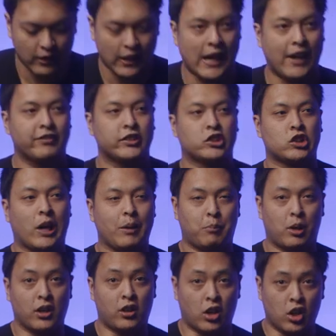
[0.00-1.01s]
have the
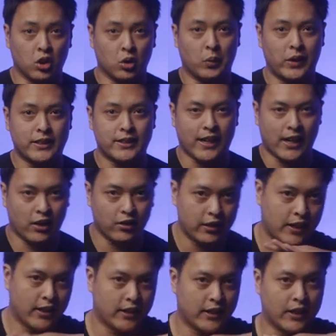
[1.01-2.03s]
tripod all the way down,
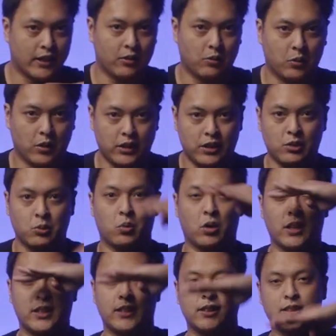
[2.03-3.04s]
and then when you
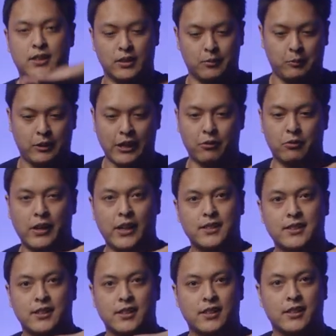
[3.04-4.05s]
want it to get
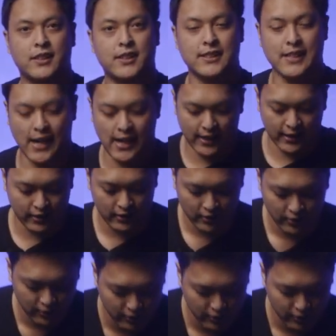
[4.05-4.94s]
raised to this height,